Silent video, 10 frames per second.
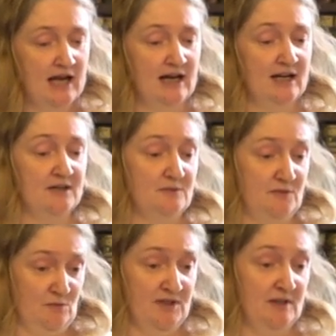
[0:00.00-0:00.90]
and
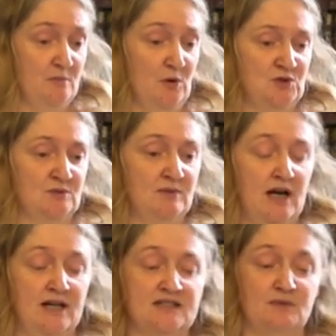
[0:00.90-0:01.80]
the one at the bottom
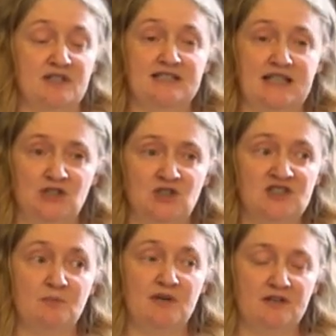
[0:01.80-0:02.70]
is one of the ditches
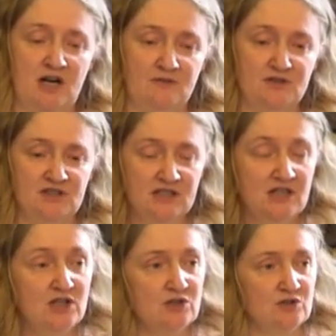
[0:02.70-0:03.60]
that we uncovered
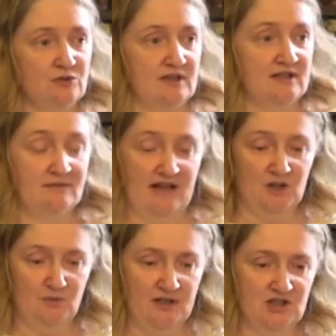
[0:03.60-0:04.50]
during the
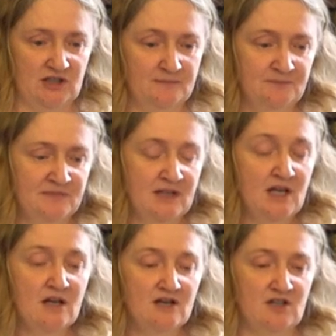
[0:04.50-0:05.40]
evaluation.
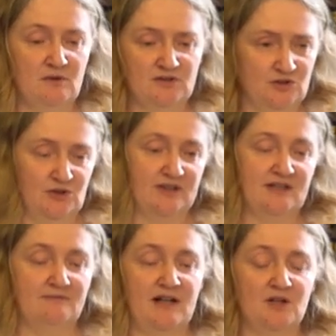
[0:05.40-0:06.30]
Now, also during the
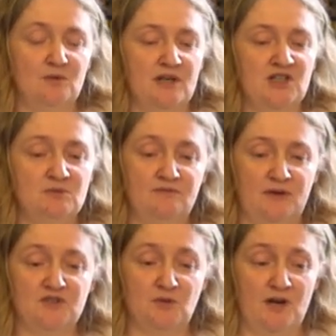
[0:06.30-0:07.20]
evaluation, we
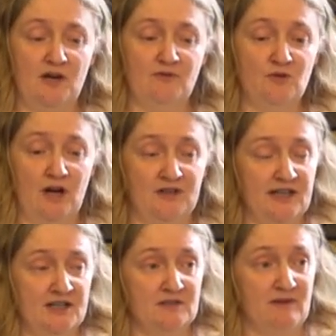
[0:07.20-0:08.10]
found quite a few other
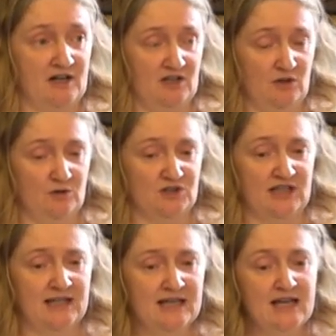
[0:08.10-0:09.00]
areas of
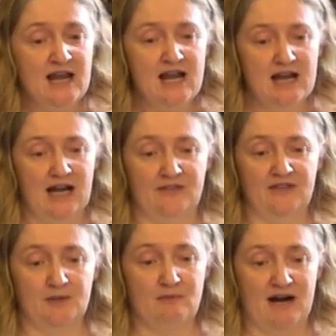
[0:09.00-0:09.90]
archaeology, and
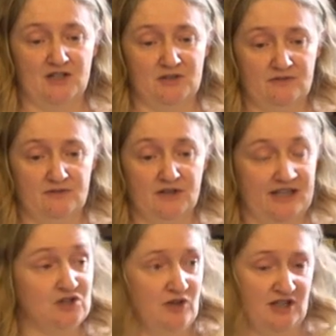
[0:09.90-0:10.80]
they're marked the
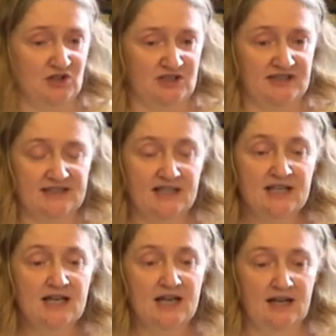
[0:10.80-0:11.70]
red trenches
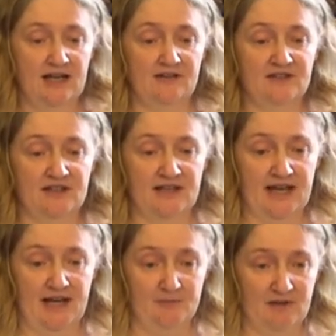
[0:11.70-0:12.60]
in the
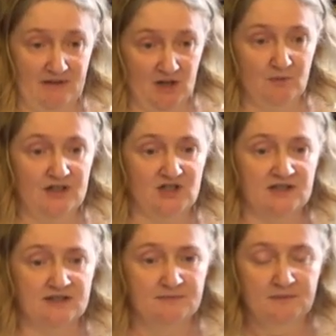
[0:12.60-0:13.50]
um,
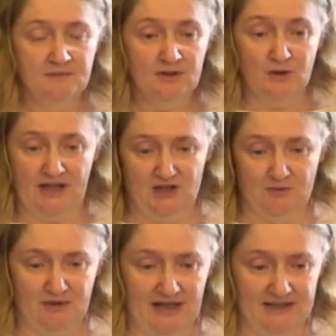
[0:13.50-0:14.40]
evaluation location
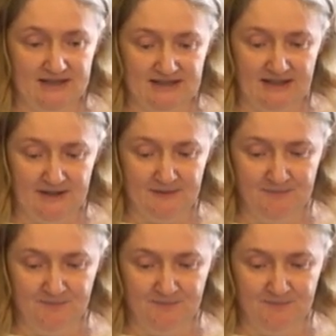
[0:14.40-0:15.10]
plan you see there.